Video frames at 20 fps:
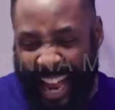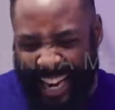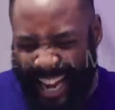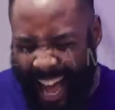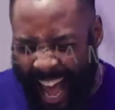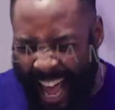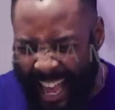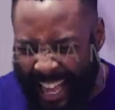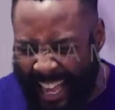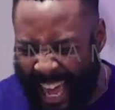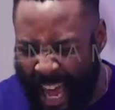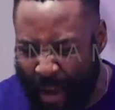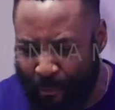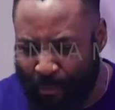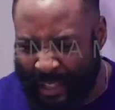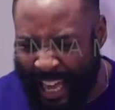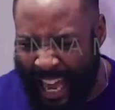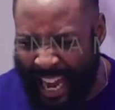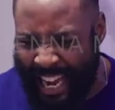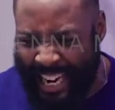And I
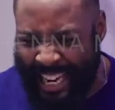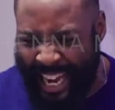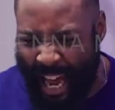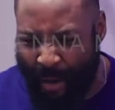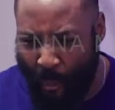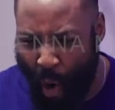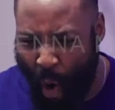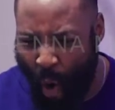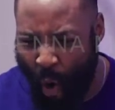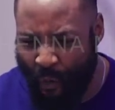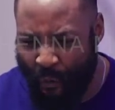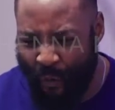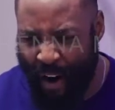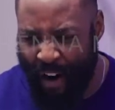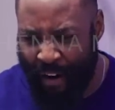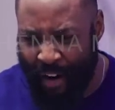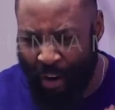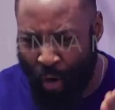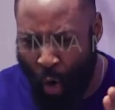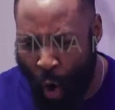keep telling them over
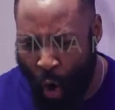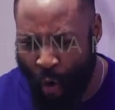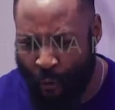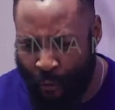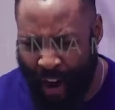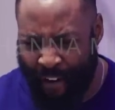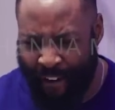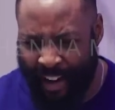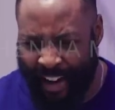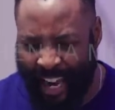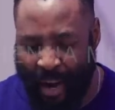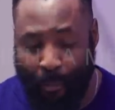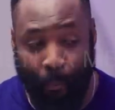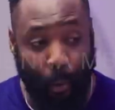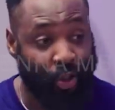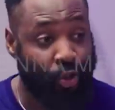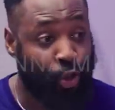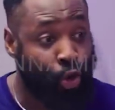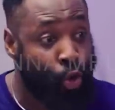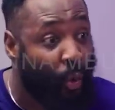and over again,
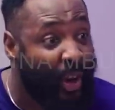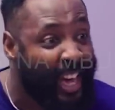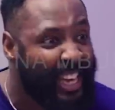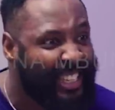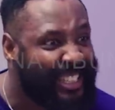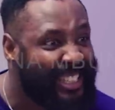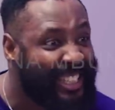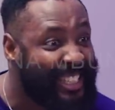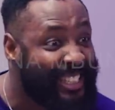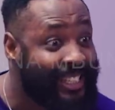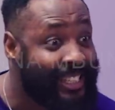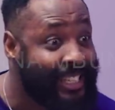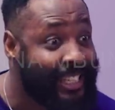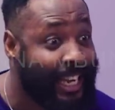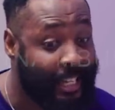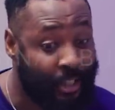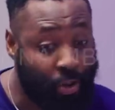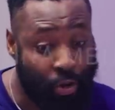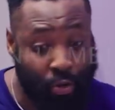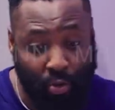but you insisting
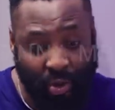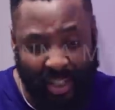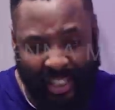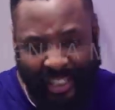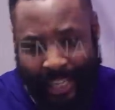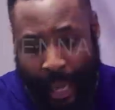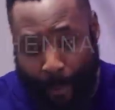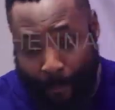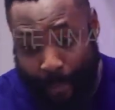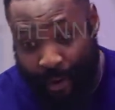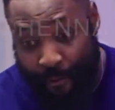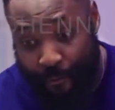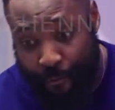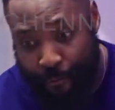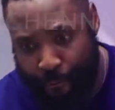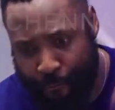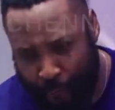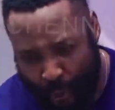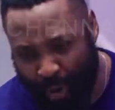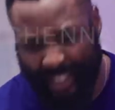that they shouldn't step a
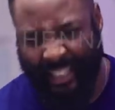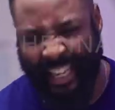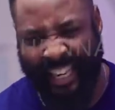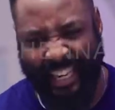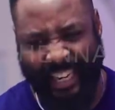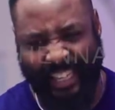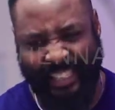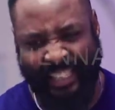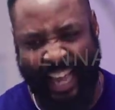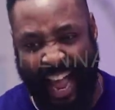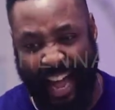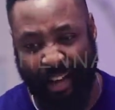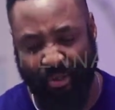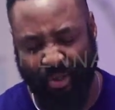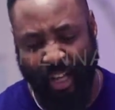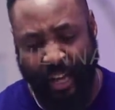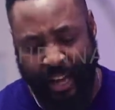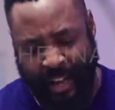foot in this house.